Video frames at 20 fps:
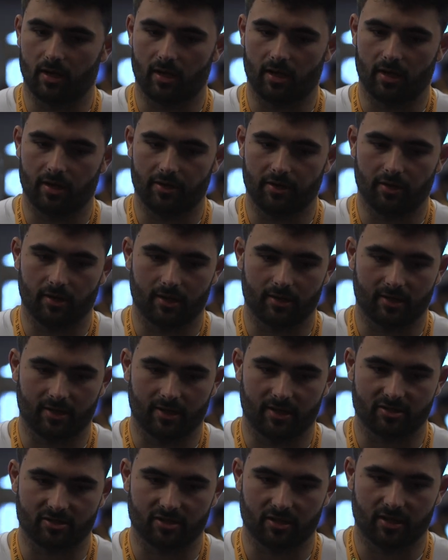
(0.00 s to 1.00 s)
You know, I
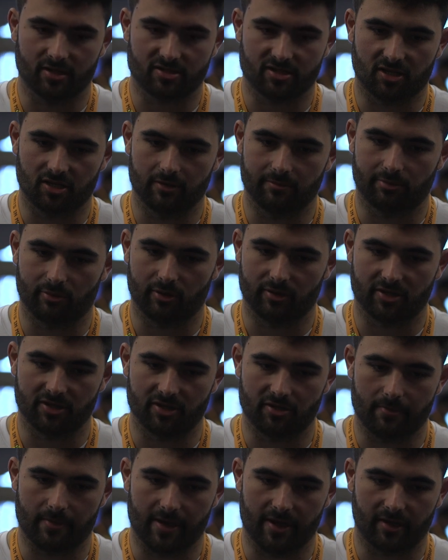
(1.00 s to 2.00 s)
think that's a good point
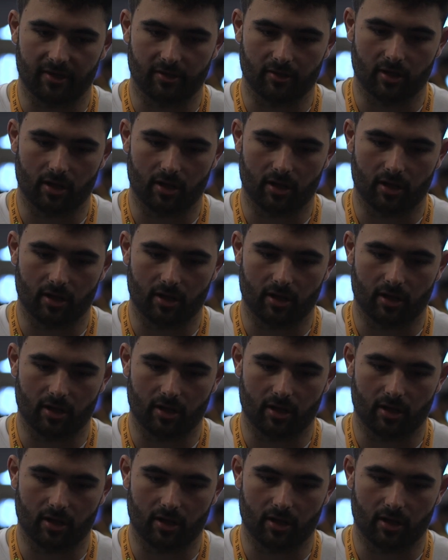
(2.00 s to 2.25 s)
that you make.